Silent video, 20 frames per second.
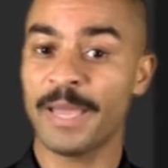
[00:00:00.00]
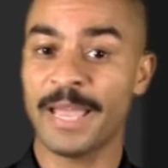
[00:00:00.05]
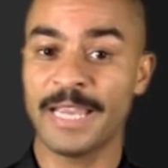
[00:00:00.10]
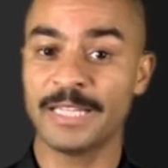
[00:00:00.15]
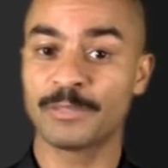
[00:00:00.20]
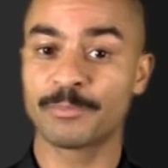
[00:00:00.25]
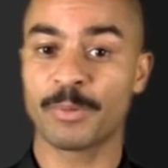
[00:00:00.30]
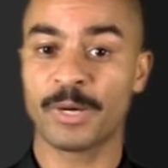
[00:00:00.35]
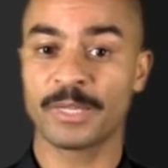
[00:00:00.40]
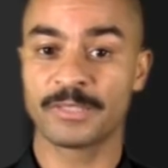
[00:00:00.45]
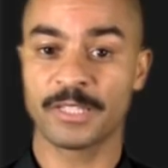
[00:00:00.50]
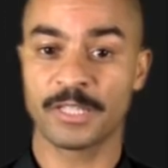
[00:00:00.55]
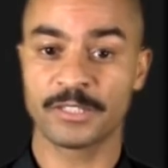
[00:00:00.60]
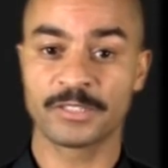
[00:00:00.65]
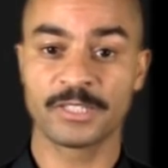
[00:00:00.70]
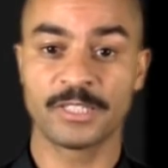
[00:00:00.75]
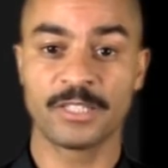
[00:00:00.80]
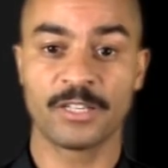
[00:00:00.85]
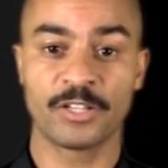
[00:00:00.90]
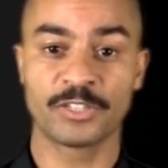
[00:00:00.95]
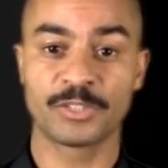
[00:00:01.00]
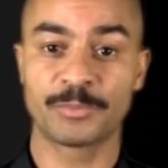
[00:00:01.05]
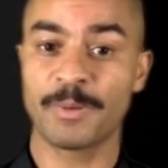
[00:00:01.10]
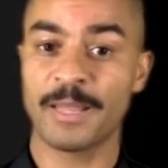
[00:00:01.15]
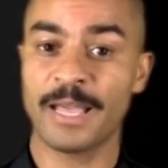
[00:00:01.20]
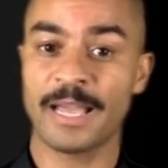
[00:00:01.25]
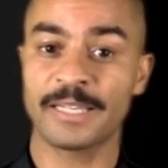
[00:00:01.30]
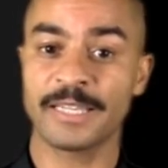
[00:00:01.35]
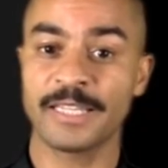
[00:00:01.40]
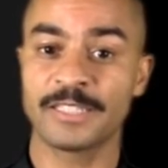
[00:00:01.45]
8 by Dustin Lance
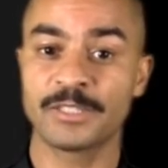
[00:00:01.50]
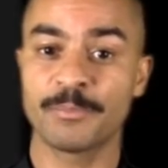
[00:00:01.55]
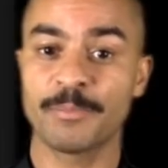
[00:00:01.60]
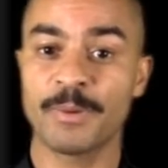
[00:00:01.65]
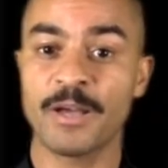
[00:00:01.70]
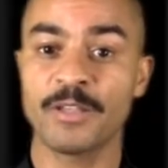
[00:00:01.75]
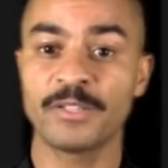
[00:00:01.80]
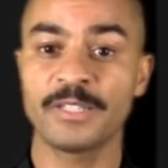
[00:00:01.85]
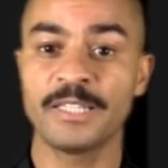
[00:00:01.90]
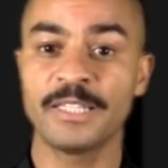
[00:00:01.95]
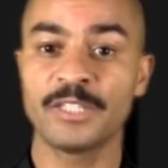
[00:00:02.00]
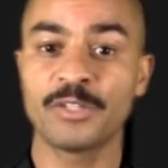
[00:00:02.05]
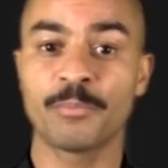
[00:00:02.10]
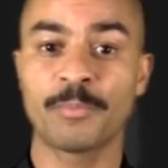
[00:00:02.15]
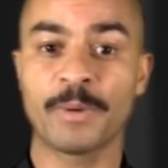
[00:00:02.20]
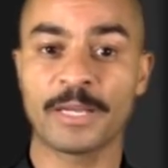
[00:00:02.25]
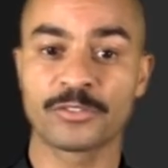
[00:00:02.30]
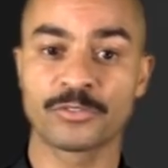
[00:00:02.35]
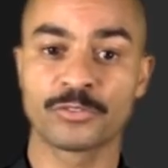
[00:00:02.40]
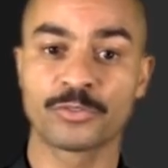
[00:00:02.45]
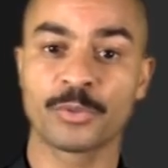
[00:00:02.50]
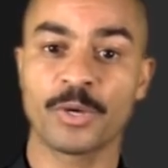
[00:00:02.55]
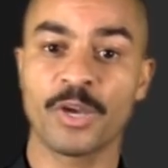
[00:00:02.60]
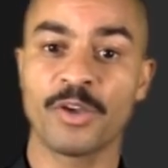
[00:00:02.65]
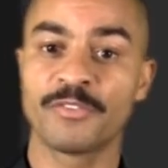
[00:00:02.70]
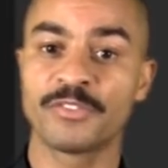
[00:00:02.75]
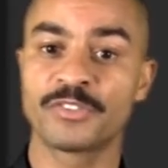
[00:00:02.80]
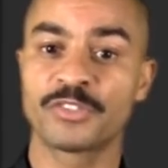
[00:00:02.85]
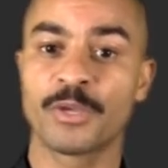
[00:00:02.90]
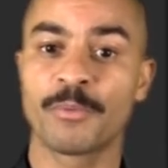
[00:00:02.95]
Black is about the legal battle to
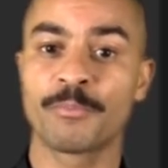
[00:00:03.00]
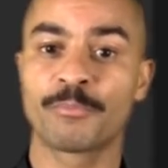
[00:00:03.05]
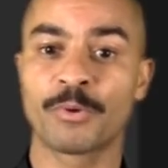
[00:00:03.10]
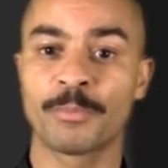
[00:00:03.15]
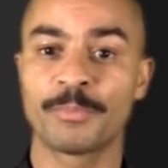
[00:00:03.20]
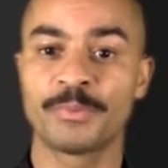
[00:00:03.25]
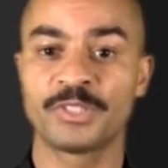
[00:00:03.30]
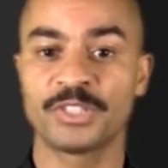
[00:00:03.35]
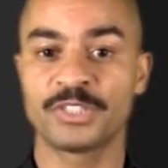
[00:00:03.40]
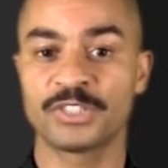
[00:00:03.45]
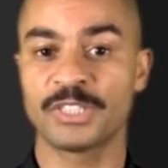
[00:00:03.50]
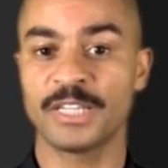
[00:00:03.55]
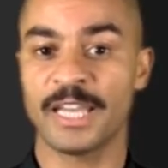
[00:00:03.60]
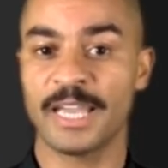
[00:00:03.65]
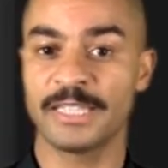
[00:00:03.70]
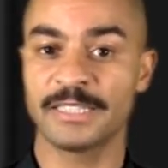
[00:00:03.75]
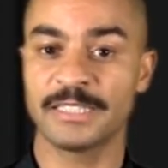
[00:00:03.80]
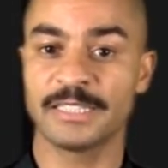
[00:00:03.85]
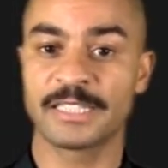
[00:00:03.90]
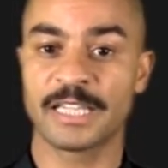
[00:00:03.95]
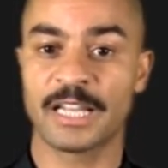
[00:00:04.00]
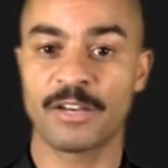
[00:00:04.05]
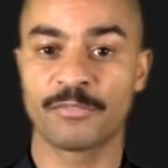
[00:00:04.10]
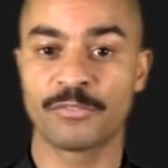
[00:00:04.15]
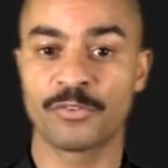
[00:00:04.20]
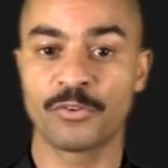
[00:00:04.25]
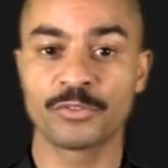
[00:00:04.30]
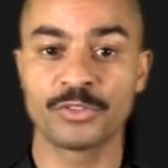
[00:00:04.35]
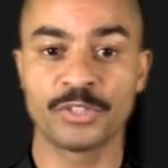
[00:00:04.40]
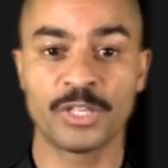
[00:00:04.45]
overturn Proposition 8 in
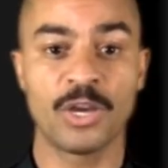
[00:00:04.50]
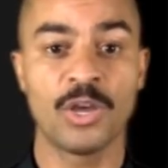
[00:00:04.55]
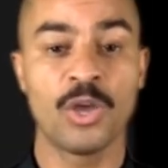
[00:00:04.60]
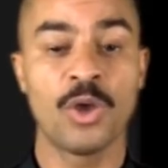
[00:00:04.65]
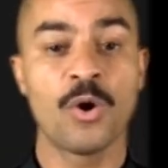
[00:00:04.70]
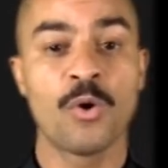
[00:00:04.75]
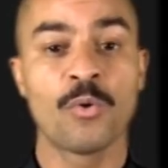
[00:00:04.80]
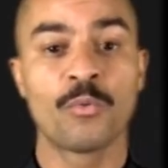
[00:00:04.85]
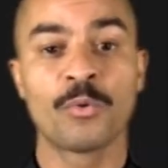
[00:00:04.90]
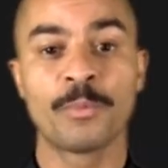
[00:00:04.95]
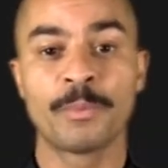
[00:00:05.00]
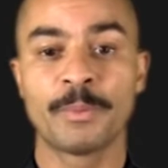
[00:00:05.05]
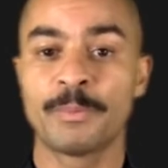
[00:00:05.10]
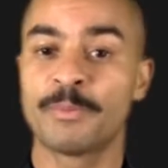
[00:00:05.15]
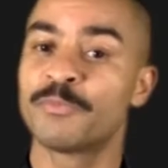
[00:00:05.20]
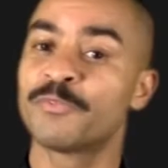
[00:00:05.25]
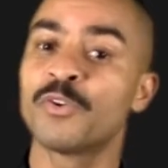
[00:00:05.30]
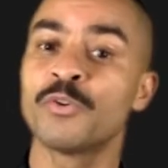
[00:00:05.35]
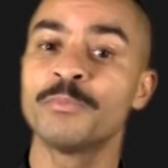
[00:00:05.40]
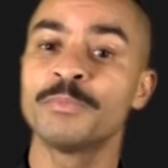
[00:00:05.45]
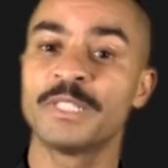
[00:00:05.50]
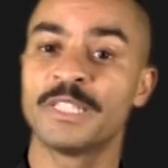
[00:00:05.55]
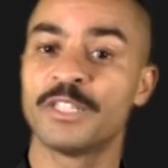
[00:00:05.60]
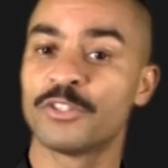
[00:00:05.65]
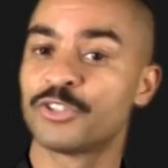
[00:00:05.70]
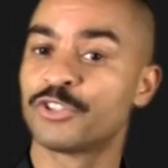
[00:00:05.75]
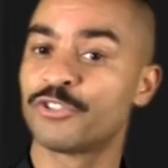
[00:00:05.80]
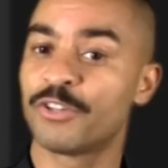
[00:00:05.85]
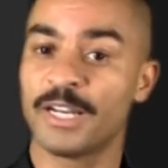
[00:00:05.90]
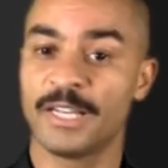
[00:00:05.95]
California, will be performed in
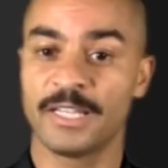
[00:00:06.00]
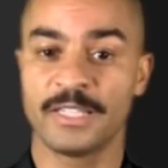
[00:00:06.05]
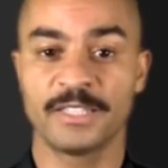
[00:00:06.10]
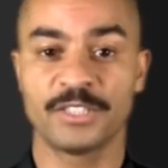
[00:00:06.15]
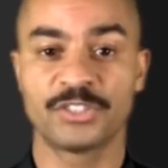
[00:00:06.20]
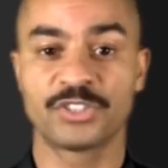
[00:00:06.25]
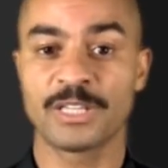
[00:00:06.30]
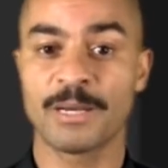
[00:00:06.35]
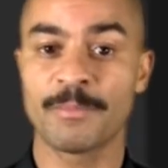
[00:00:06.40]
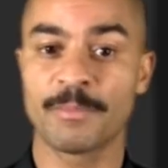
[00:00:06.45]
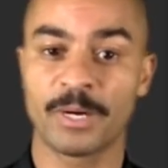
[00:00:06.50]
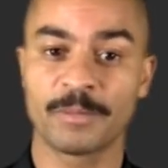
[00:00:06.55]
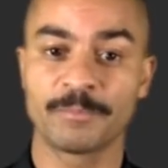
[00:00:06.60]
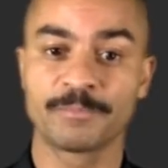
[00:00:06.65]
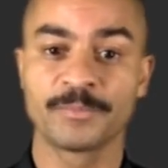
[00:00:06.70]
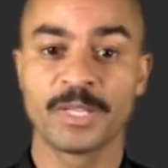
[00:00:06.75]
Australia this summer.